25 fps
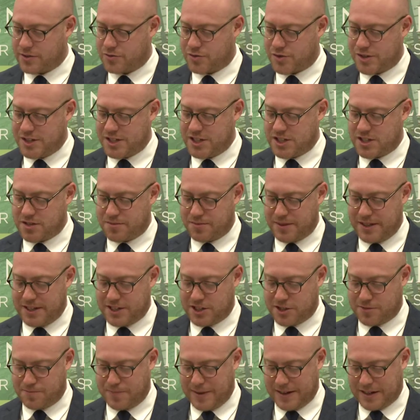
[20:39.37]
reasonably
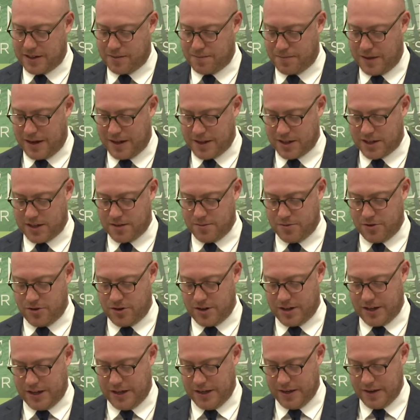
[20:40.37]
expected by the
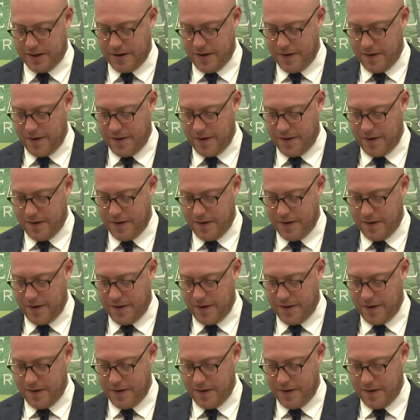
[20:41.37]
community.